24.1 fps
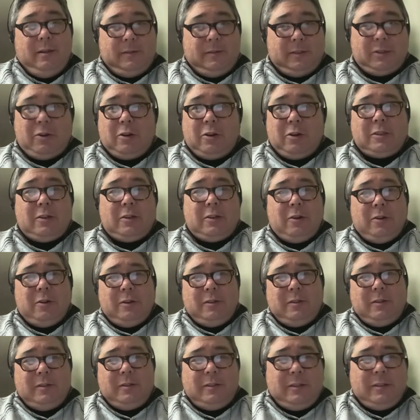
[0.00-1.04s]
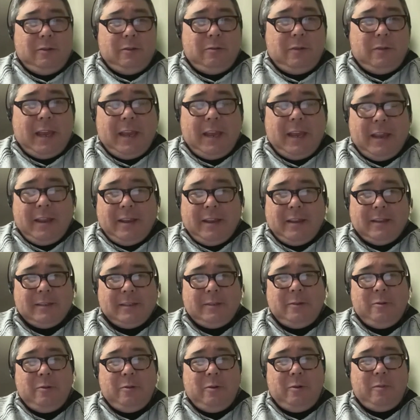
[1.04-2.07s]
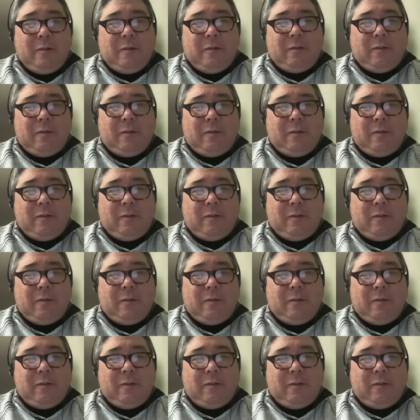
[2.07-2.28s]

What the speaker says: Skarsgård's new gang, his new group of